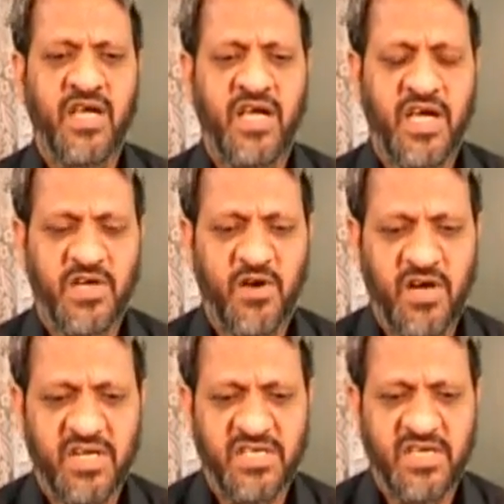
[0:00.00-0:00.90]

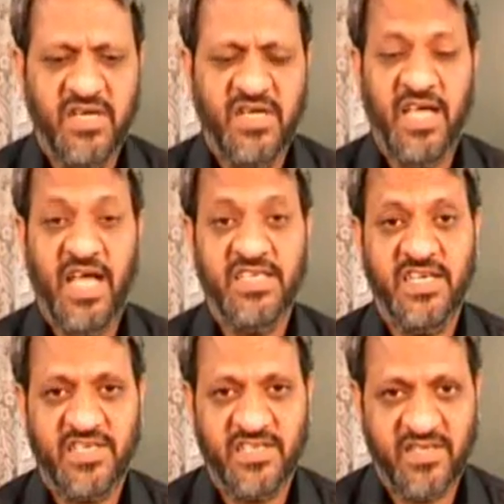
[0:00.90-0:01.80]
Harold
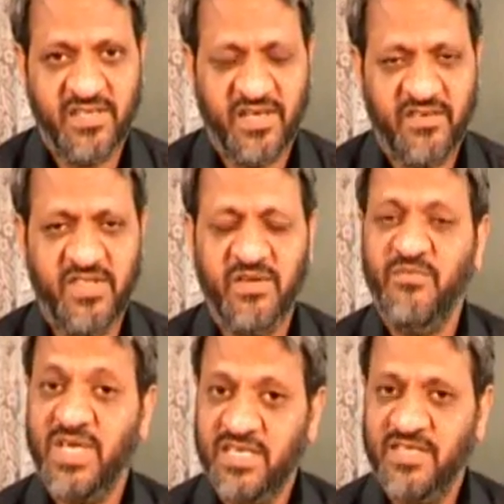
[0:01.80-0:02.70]
Edgerton of the
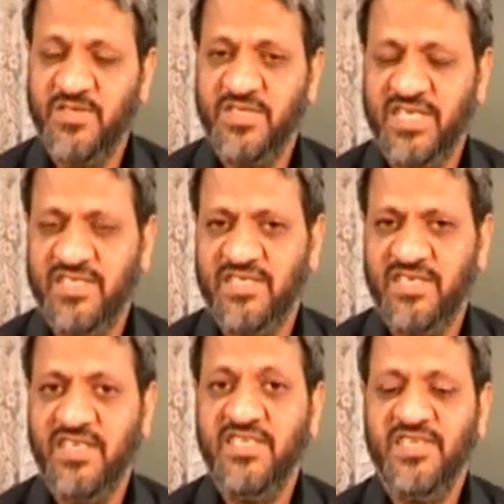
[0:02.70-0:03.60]
Massachusetts
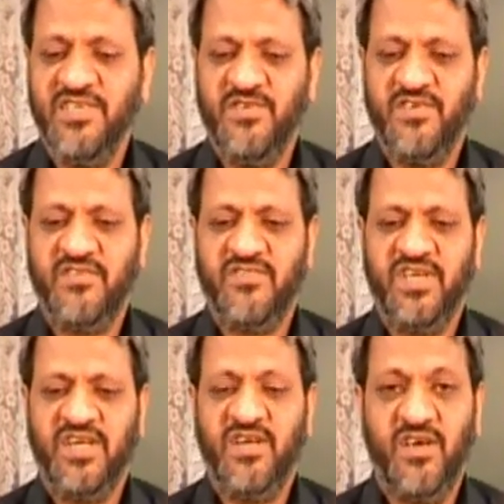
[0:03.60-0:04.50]
Institute of
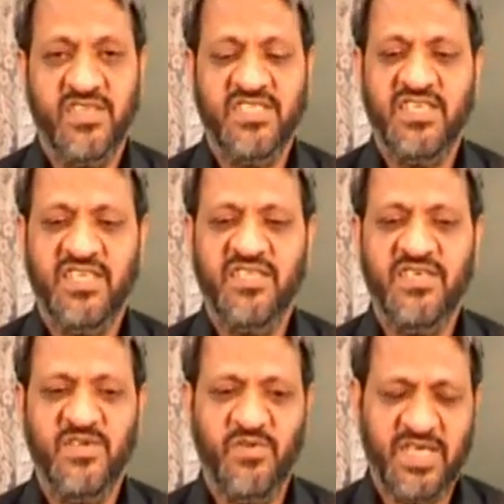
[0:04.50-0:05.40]
Technology in the
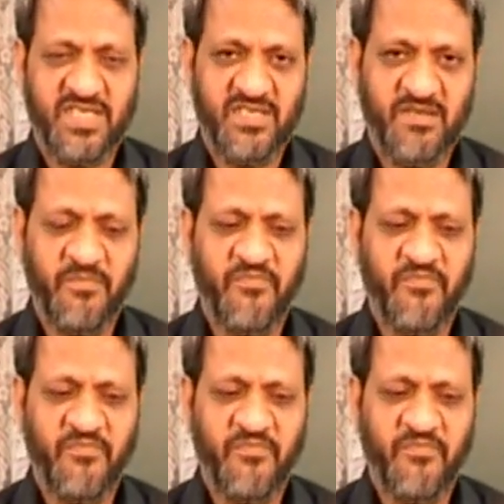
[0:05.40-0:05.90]
US.